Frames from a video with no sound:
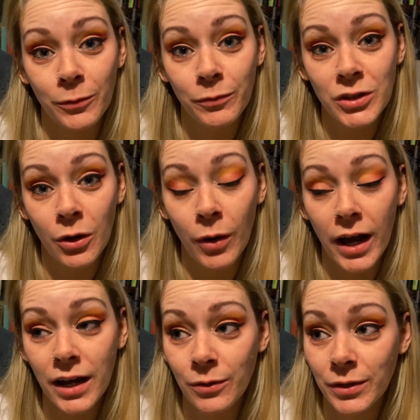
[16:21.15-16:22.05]
so
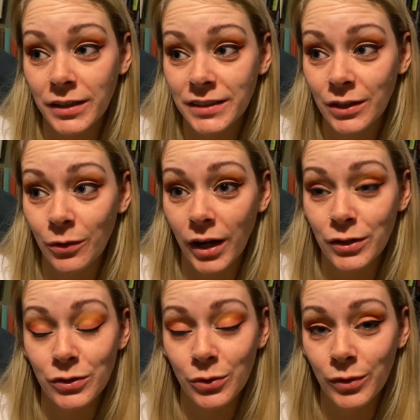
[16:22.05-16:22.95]
I will see you guys
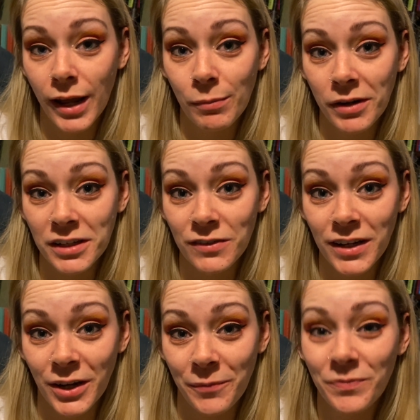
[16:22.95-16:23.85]
soon in my next
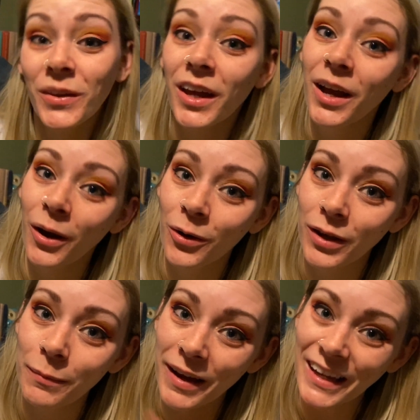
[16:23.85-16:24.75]
video. Okay,
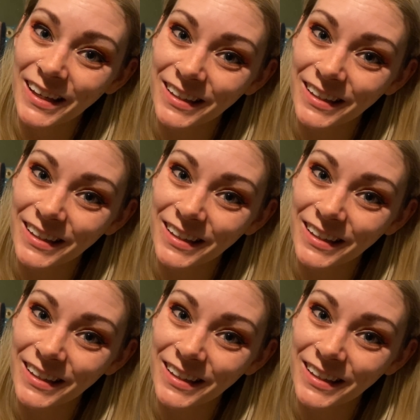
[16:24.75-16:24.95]
bye.